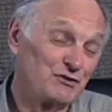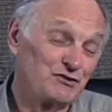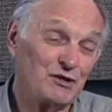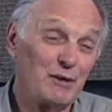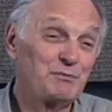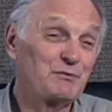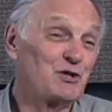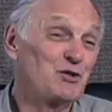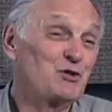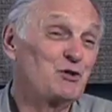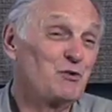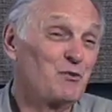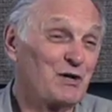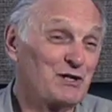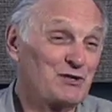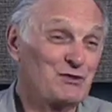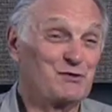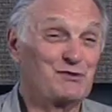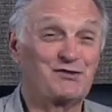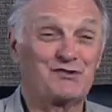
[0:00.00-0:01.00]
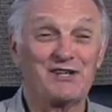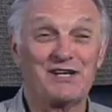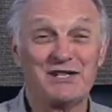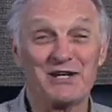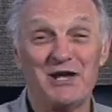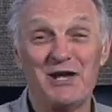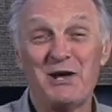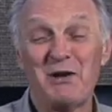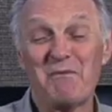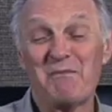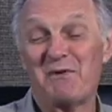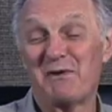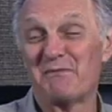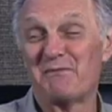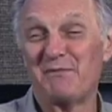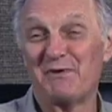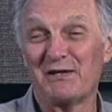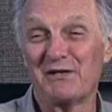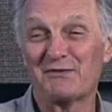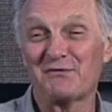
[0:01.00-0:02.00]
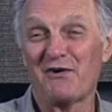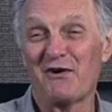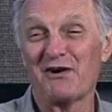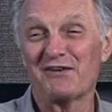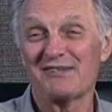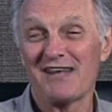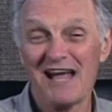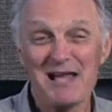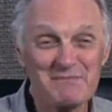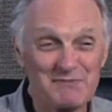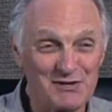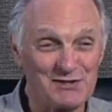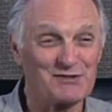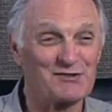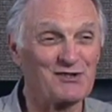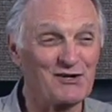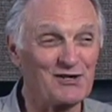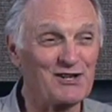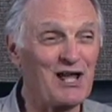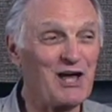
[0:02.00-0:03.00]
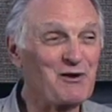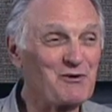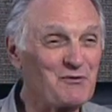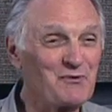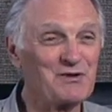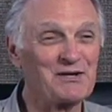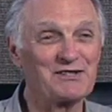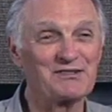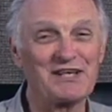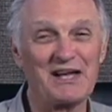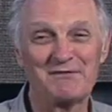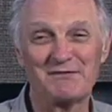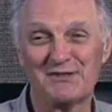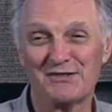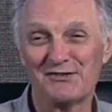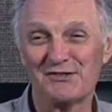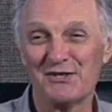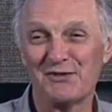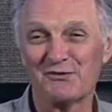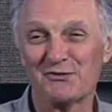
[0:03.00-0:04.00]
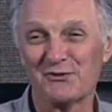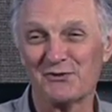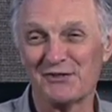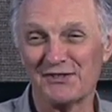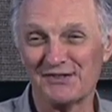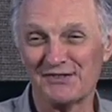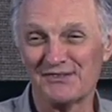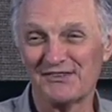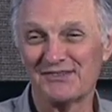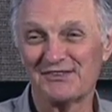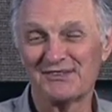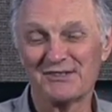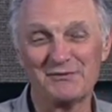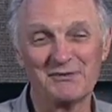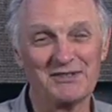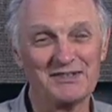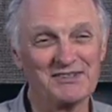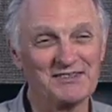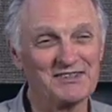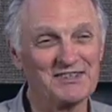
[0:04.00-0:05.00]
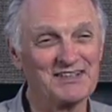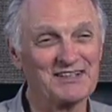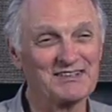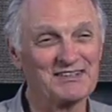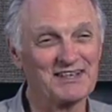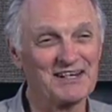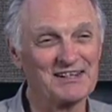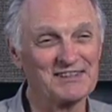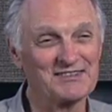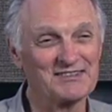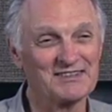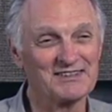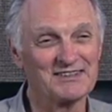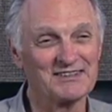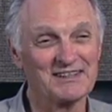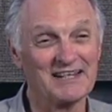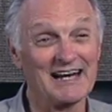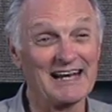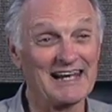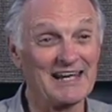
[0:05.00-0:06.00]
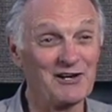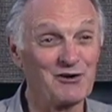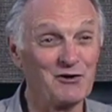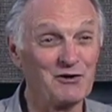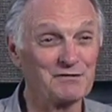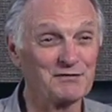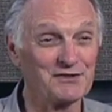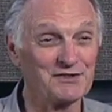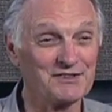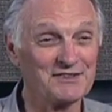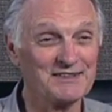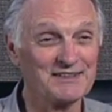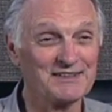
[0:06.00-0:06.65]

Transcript: It's up to you what you see. But as far as I'm concerned, I don't want to have to sit through some of these things that I see, that I get offered.